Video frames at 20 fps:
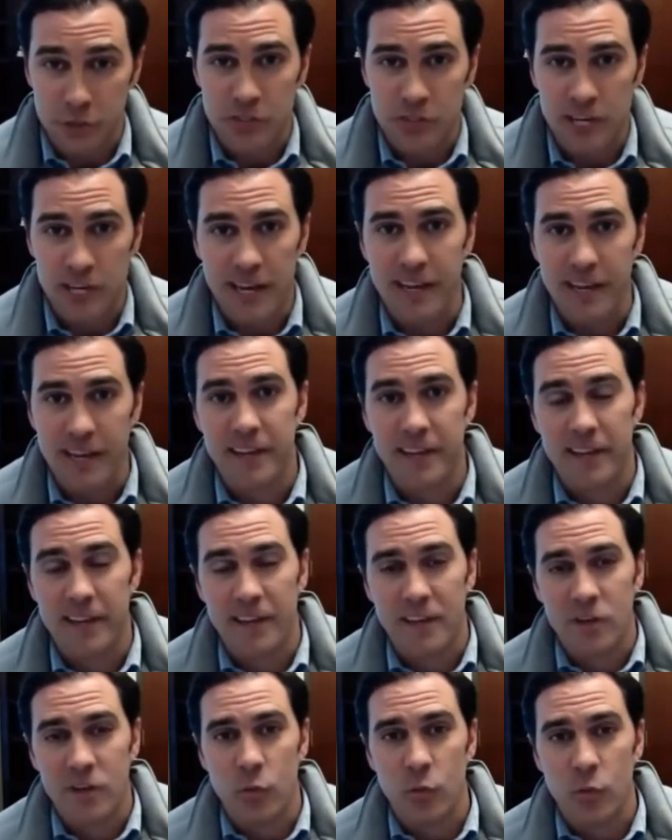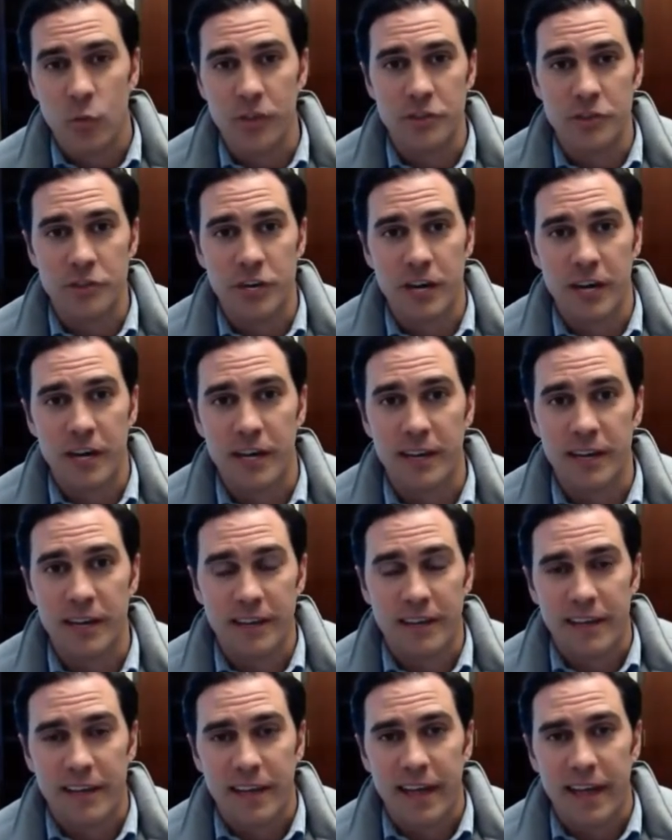Tuesday with
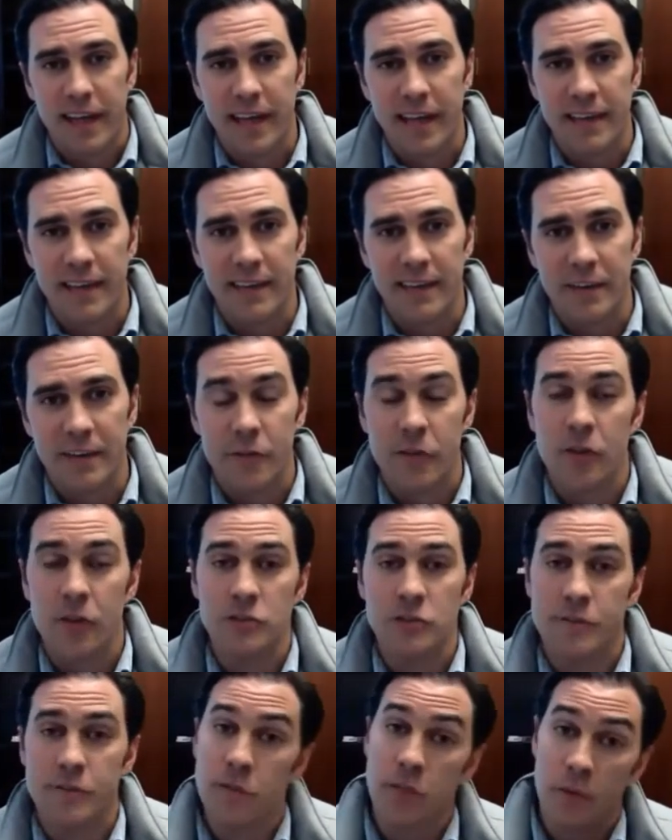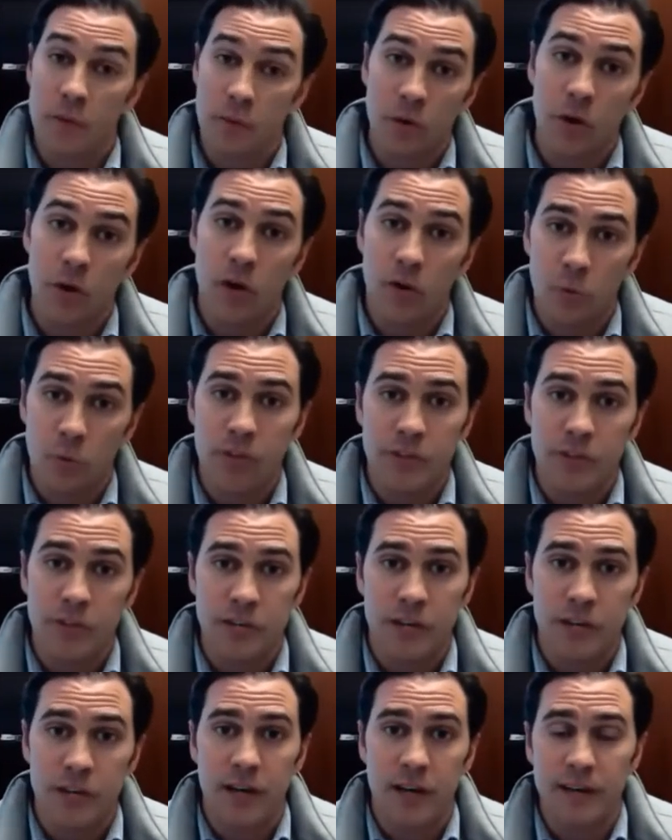John. And for those of you that were on
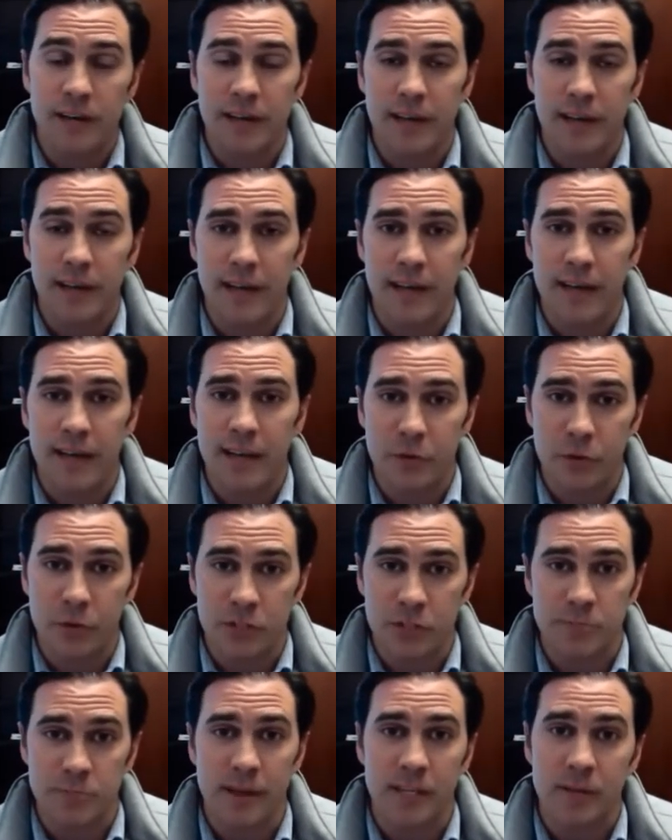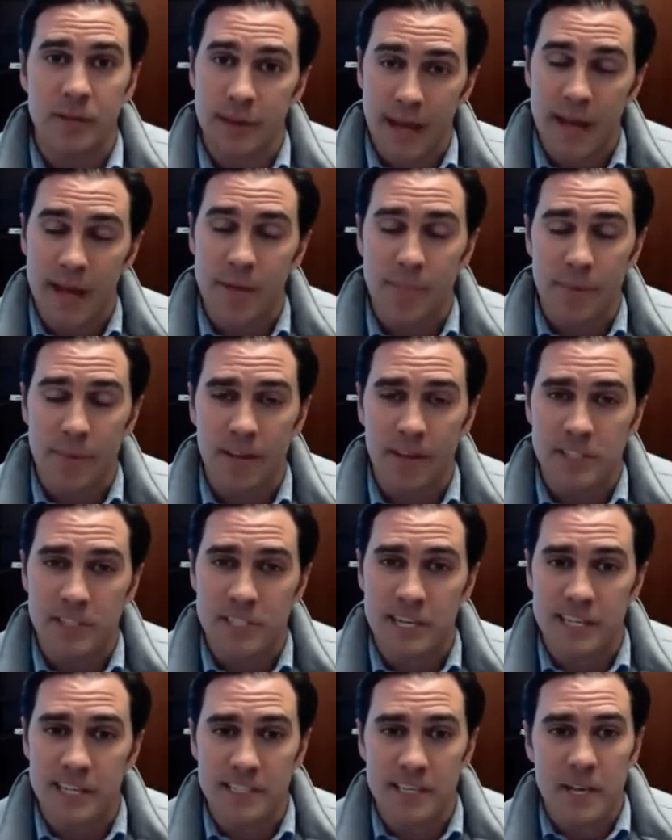with John and you were expecting me, I
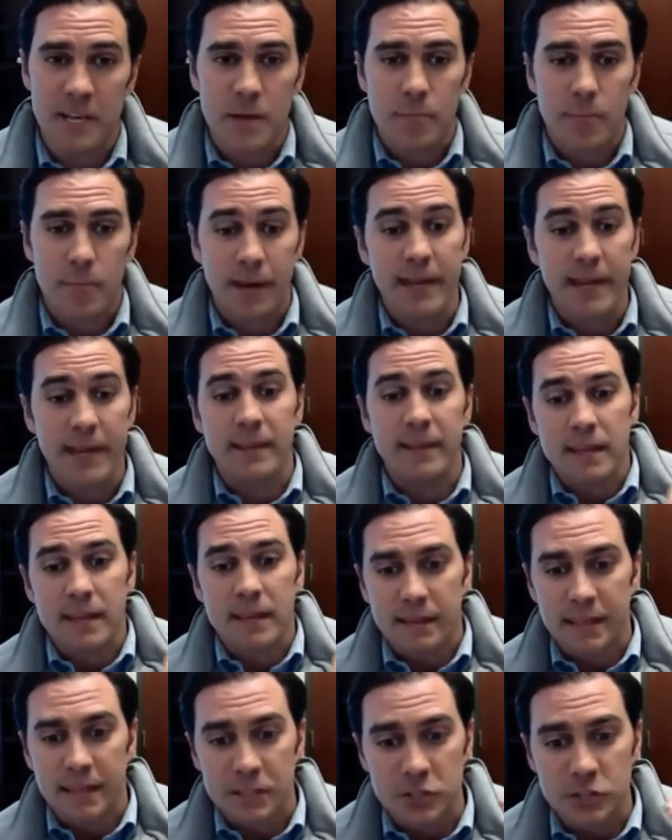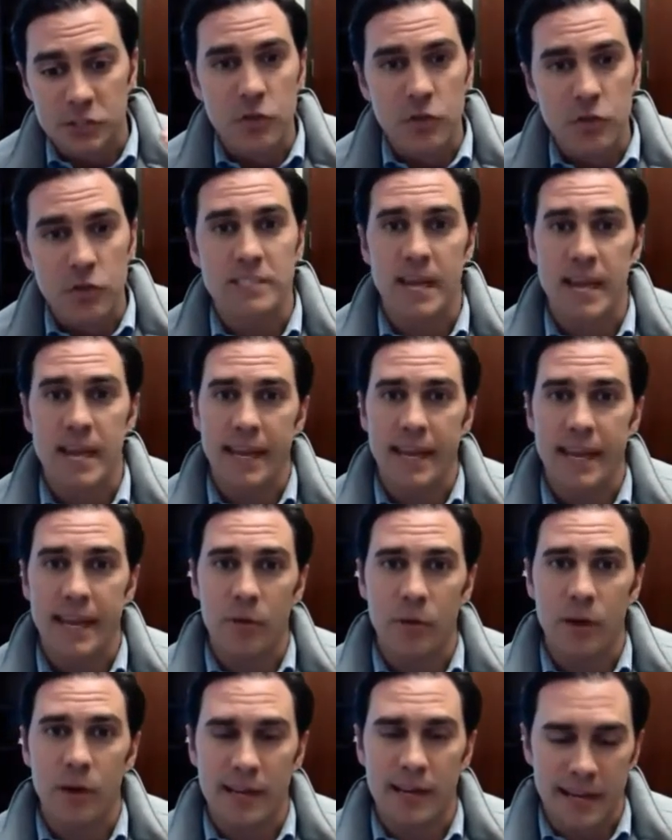apologize. But hey, let's do this
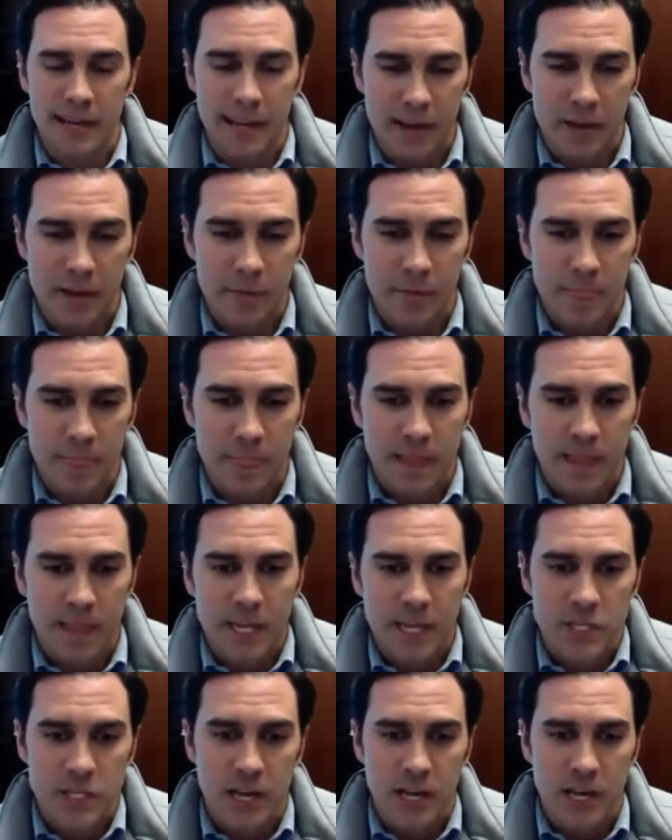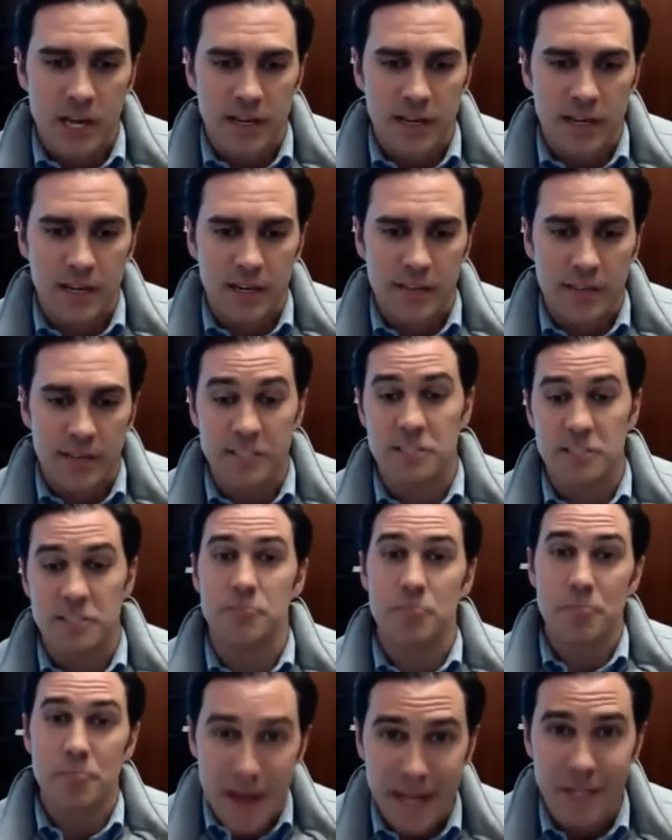Hangout right now. And John, this
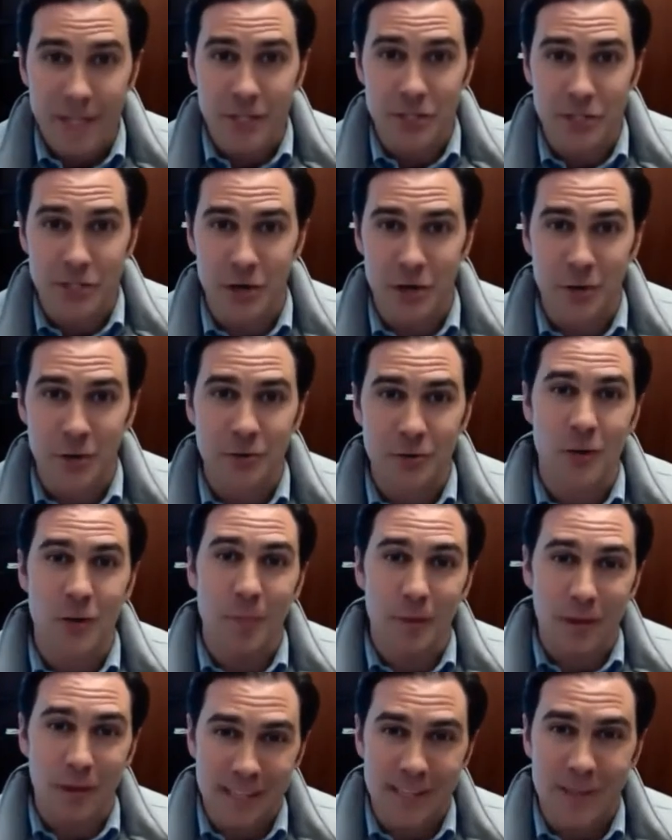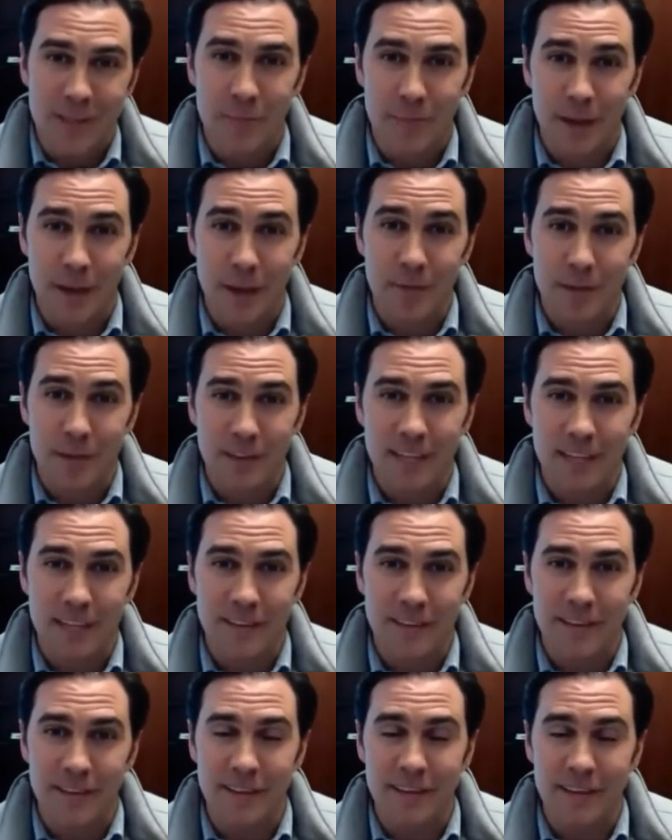is my show, so I'm going to lead
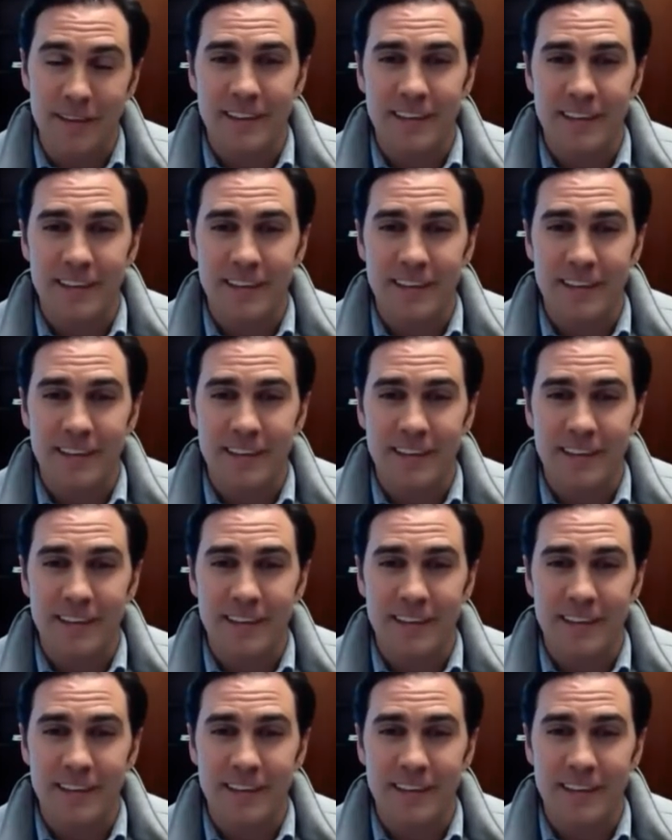the.